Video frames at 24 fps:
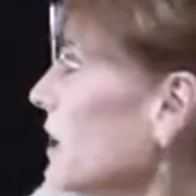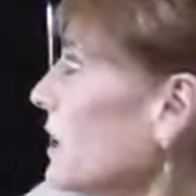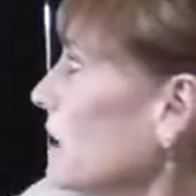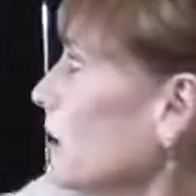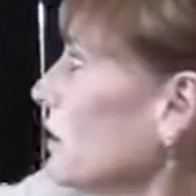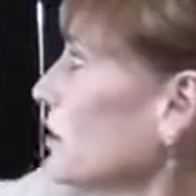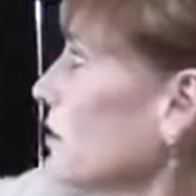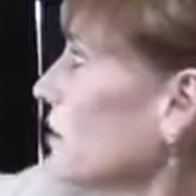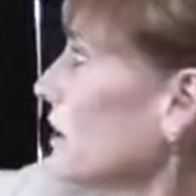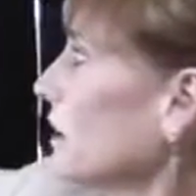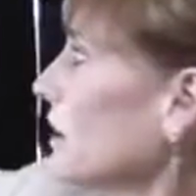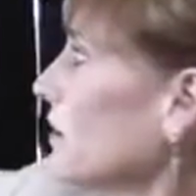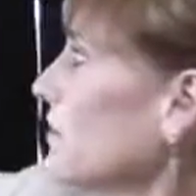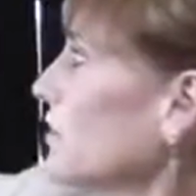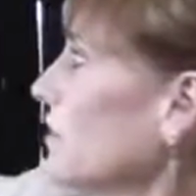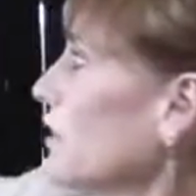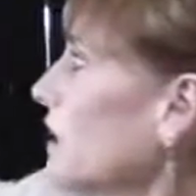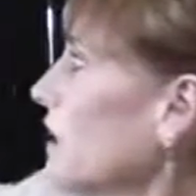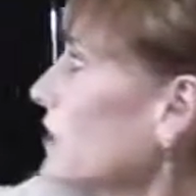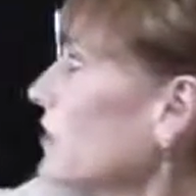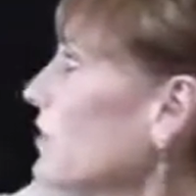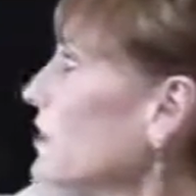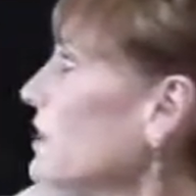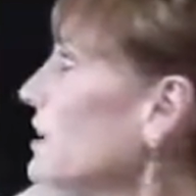Here you have your
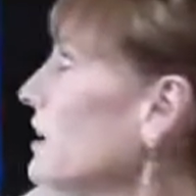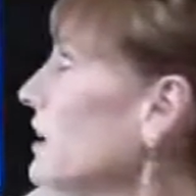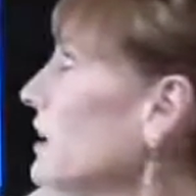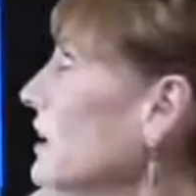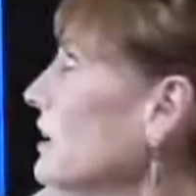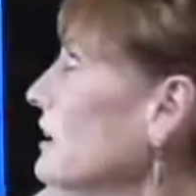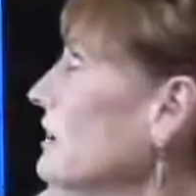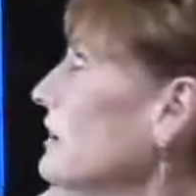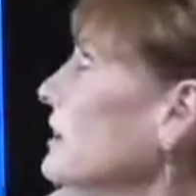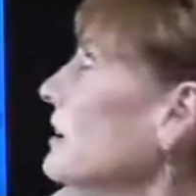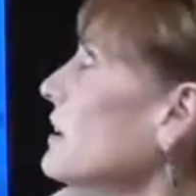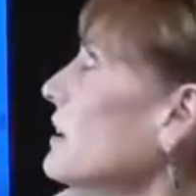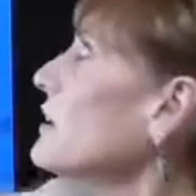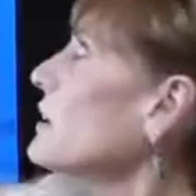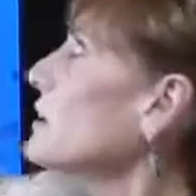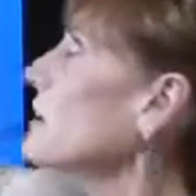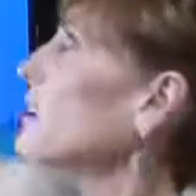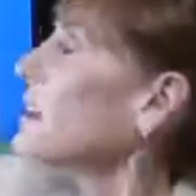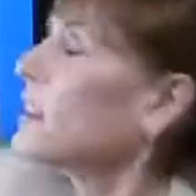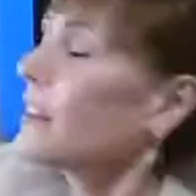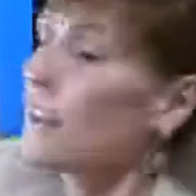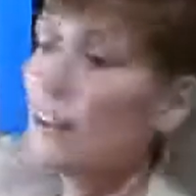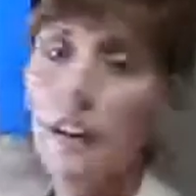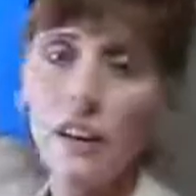healthy gut,
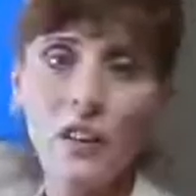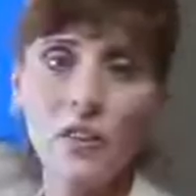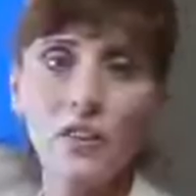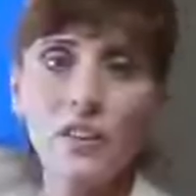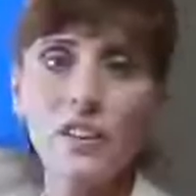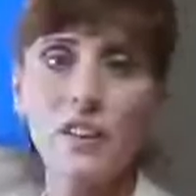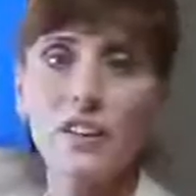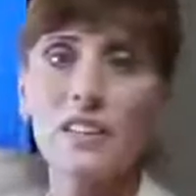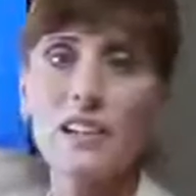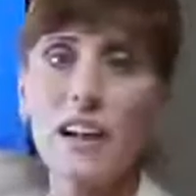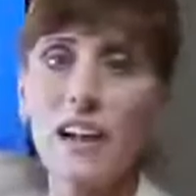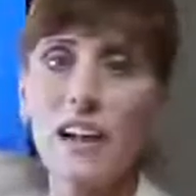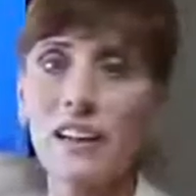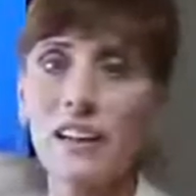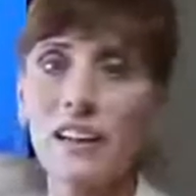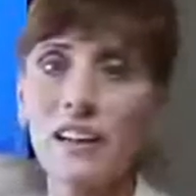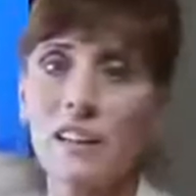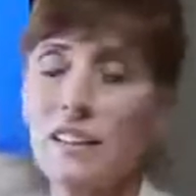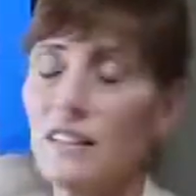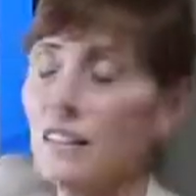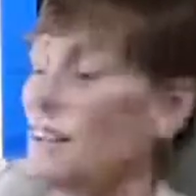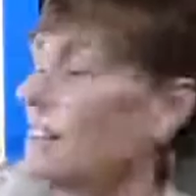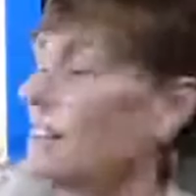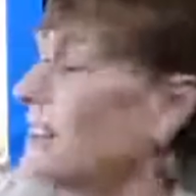get a healthy
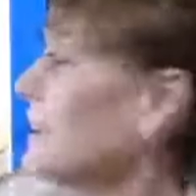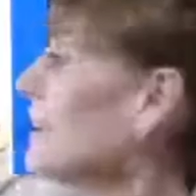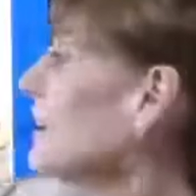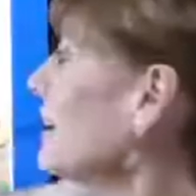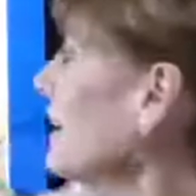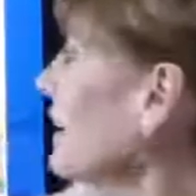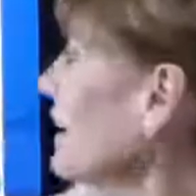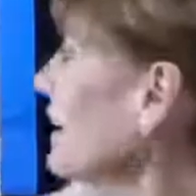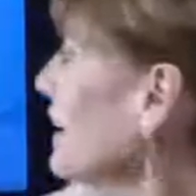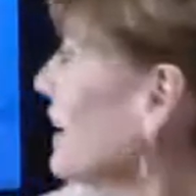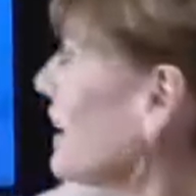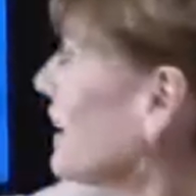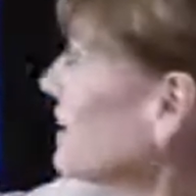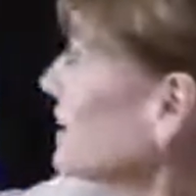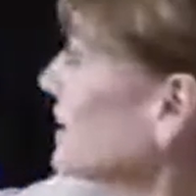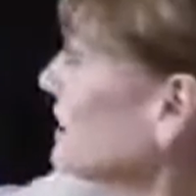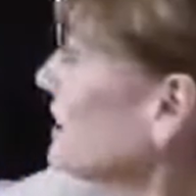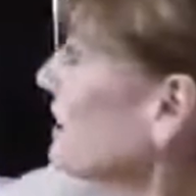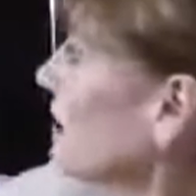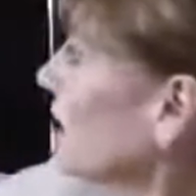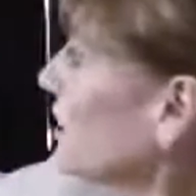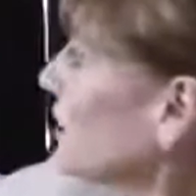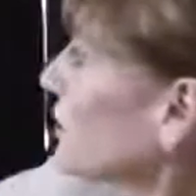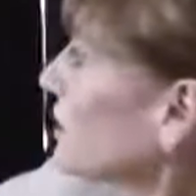diet, and
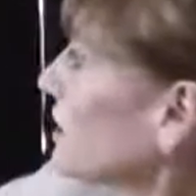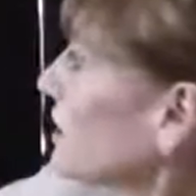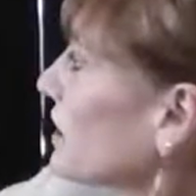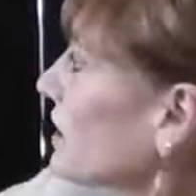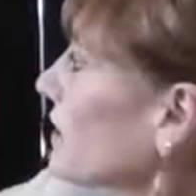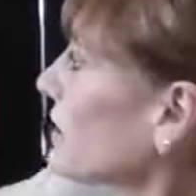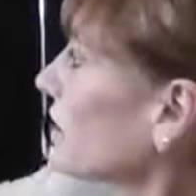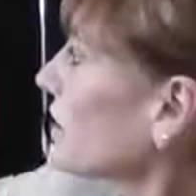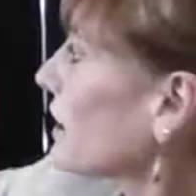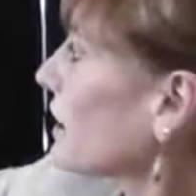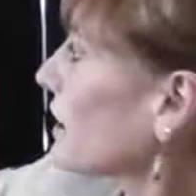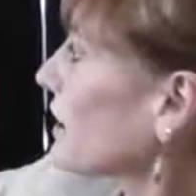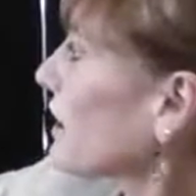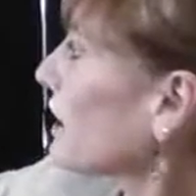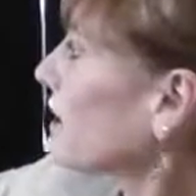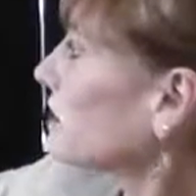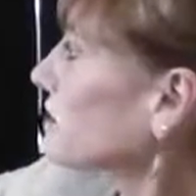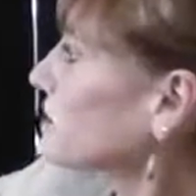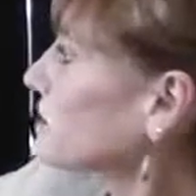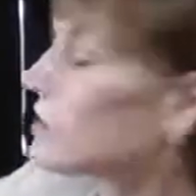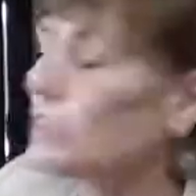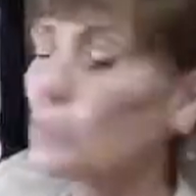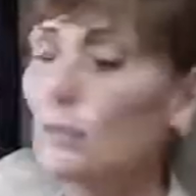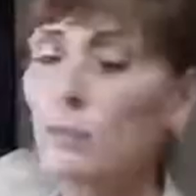in the healthy gut you got
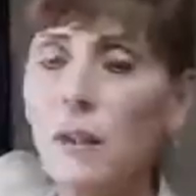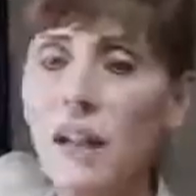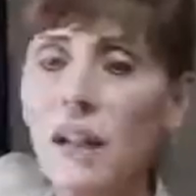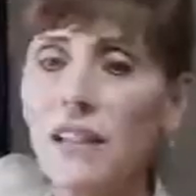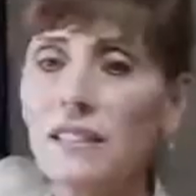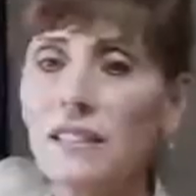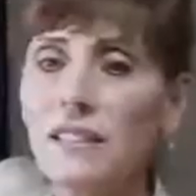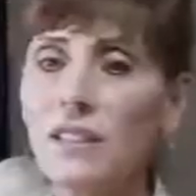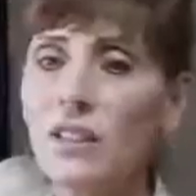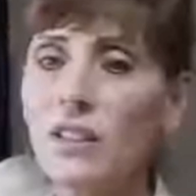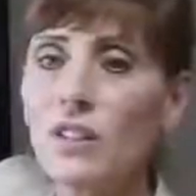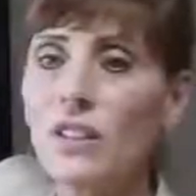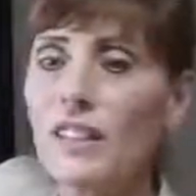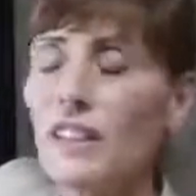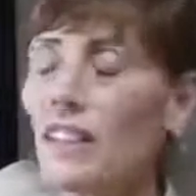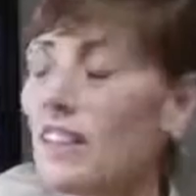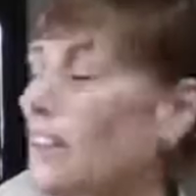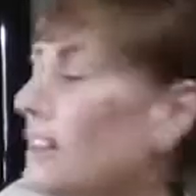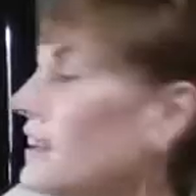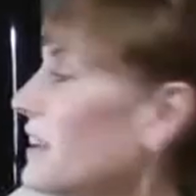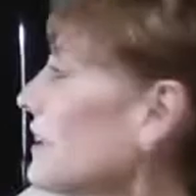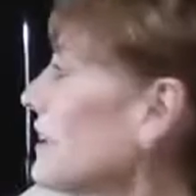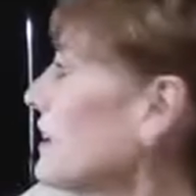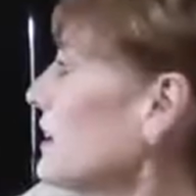lots of good
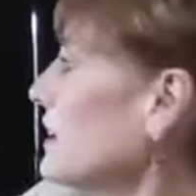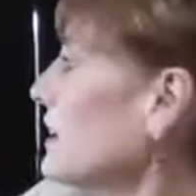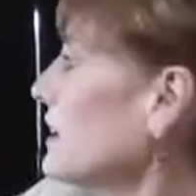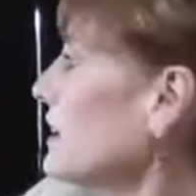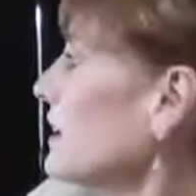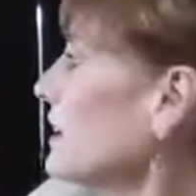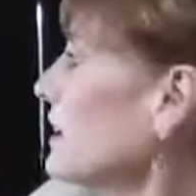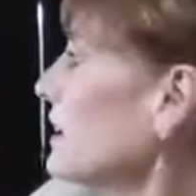bacteria.